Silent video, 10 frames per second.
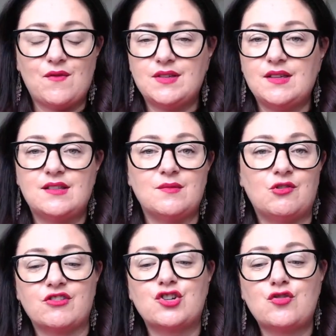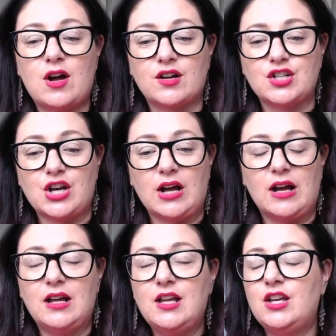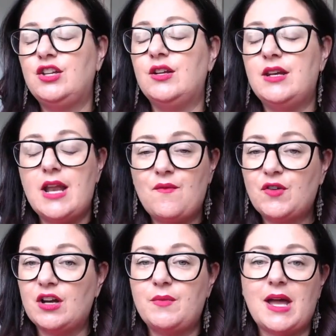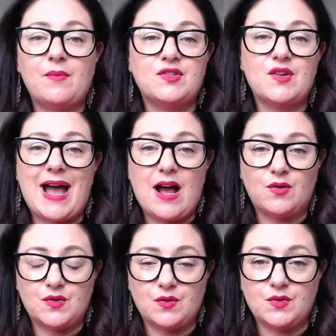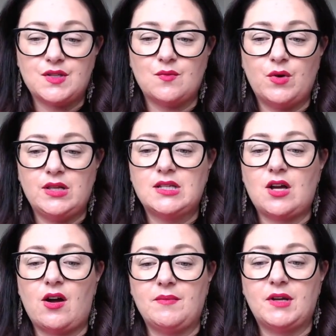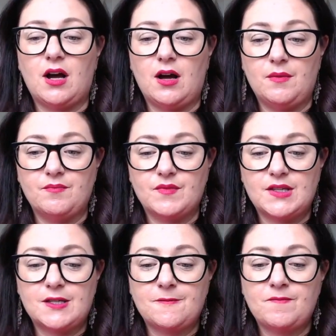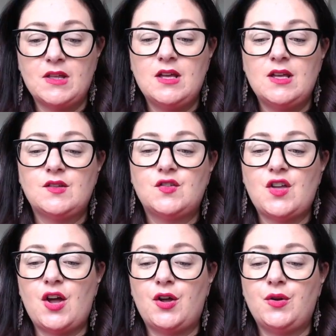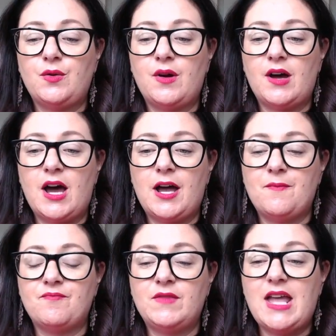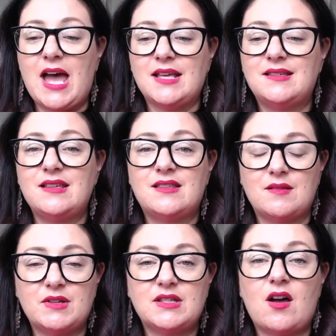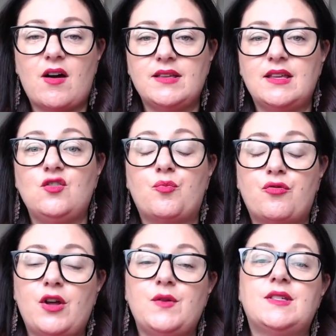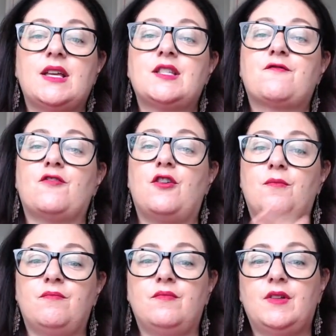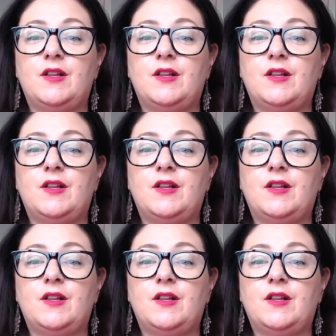a system or a structure, you're never going to be able to outsource them when the time comes. So, systematizing your process from,